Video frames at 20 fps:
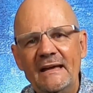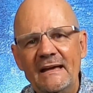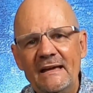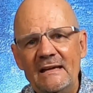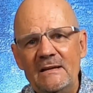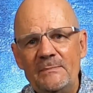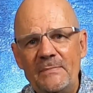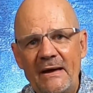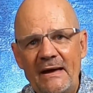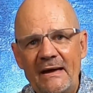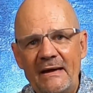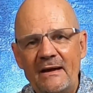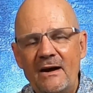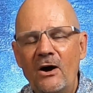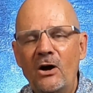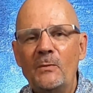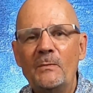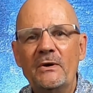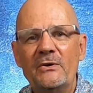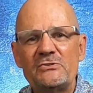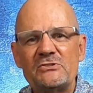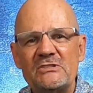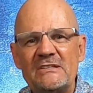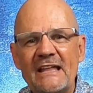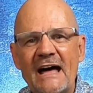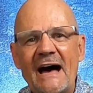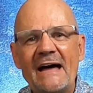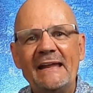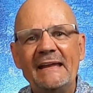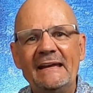eBay, almost
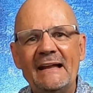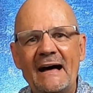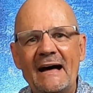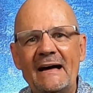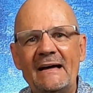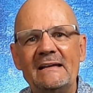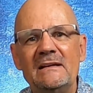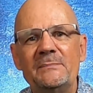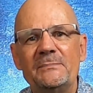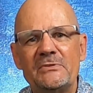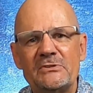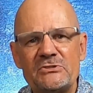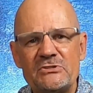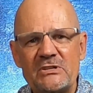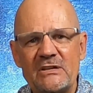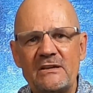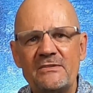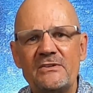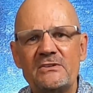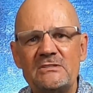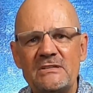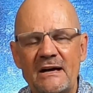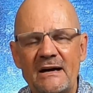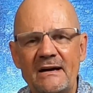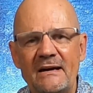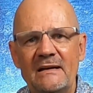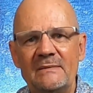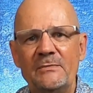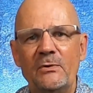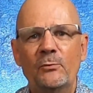99% of the
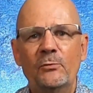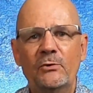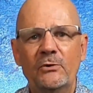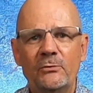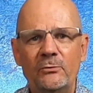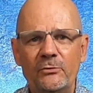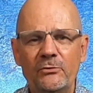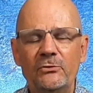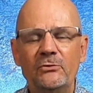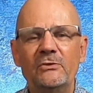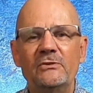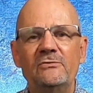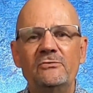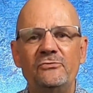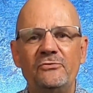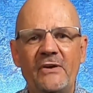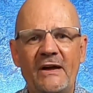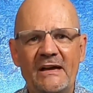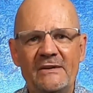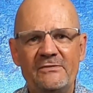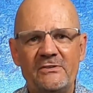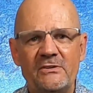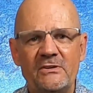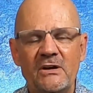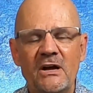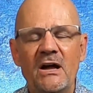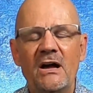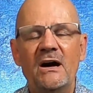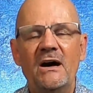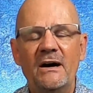time, will rule in
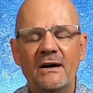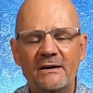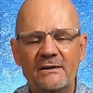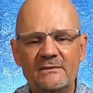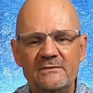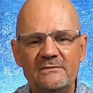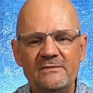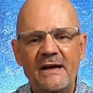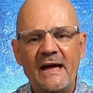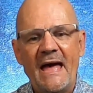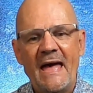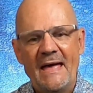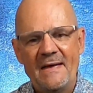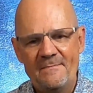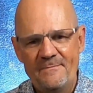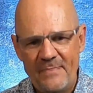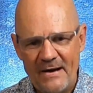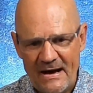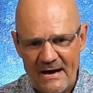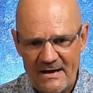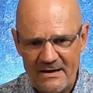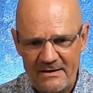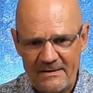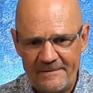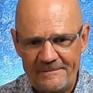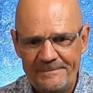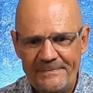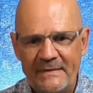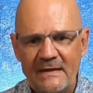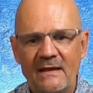favor of a
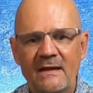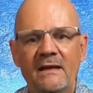buyer.